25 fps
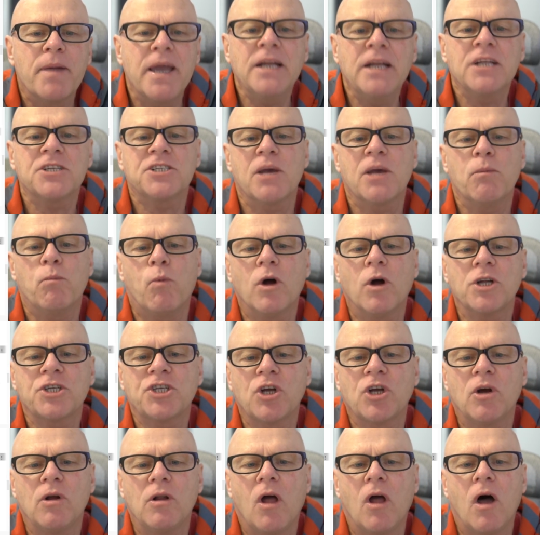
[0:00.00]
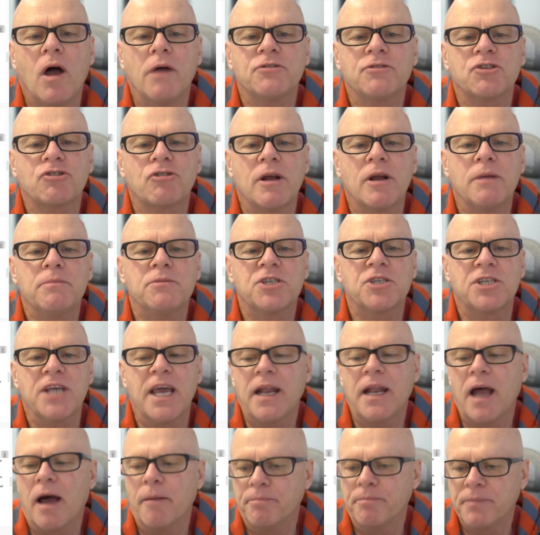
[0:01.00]
Peter said, what's your live stream
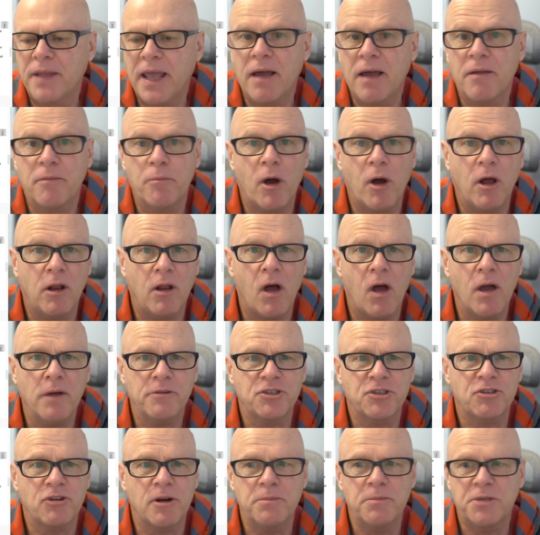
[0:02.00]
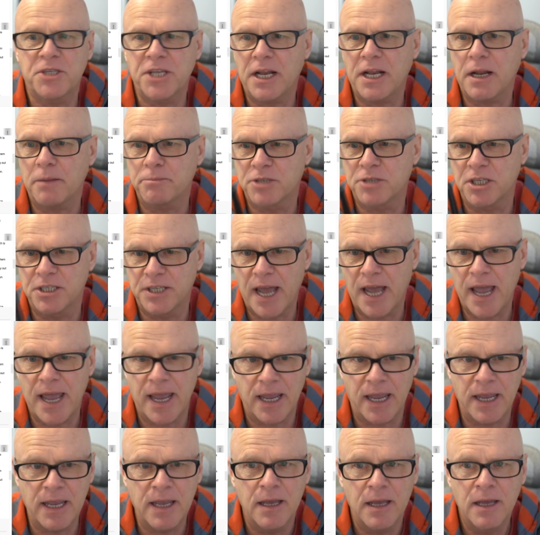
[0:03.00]
setup? Now, my live stream setup
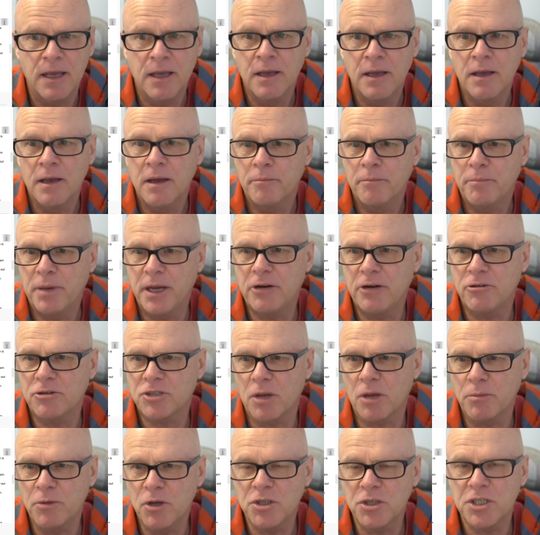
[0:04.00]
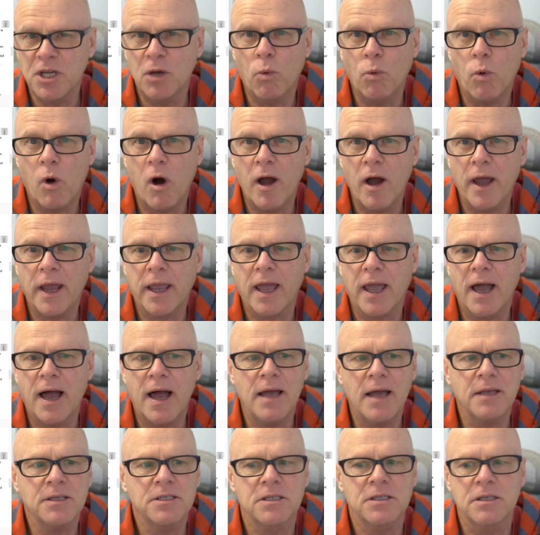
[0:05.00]
today, Peter, is I'm using
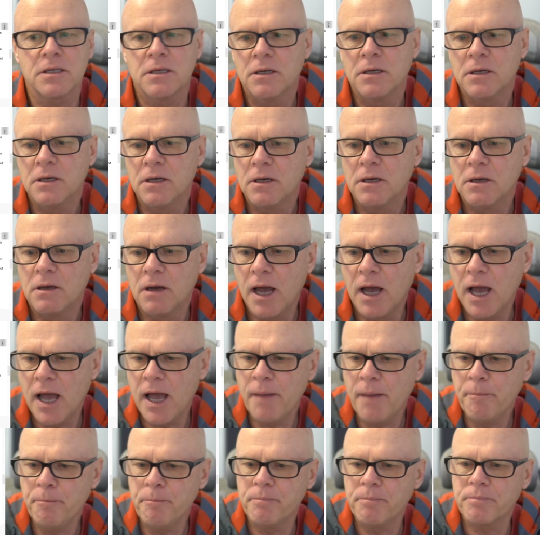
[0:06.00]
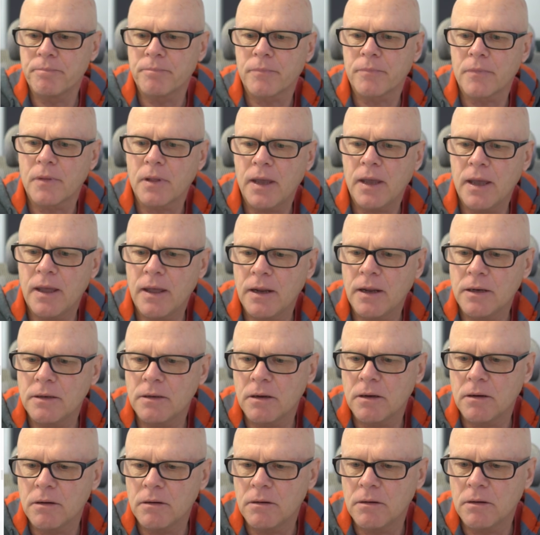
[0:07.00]
Wirecast. Um,
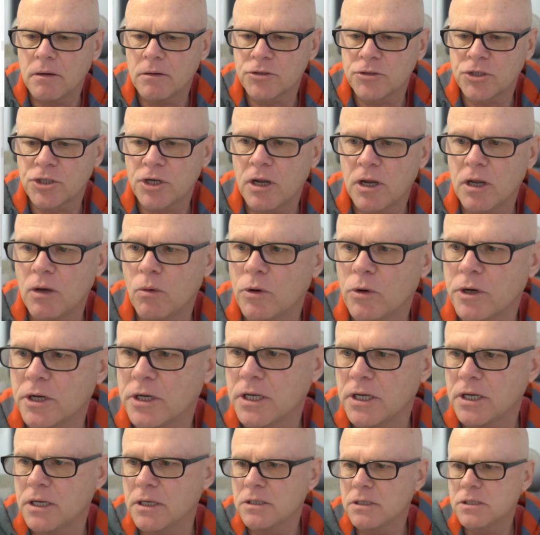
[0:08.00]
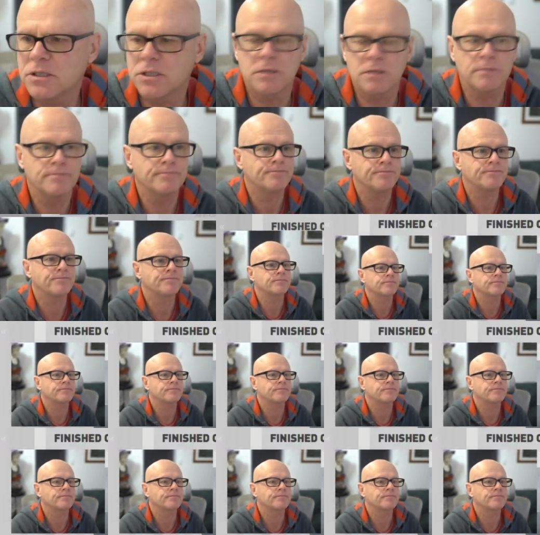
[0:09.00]
and I'll show you what it is.